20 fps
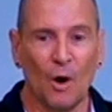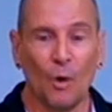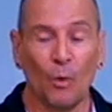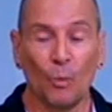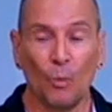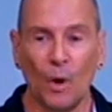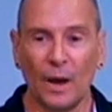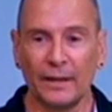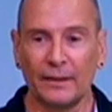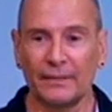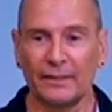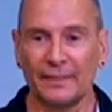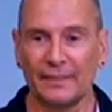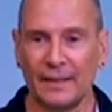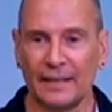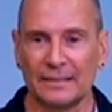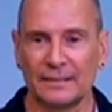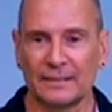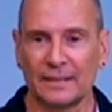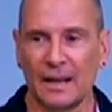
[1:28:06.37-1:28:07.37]
One of the
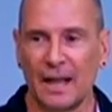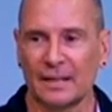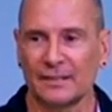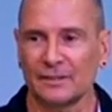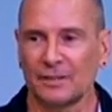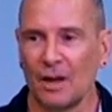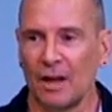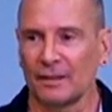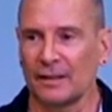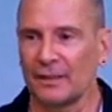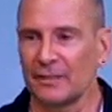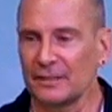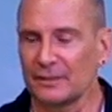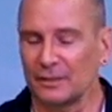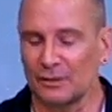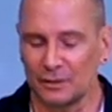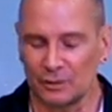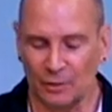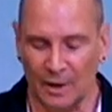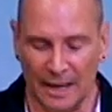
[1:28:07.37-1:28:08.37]
things that I saw, now this
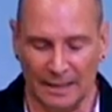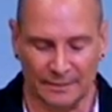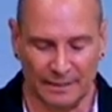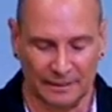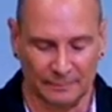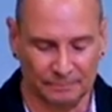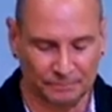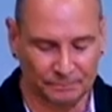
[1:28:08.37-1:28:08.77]
is crazy,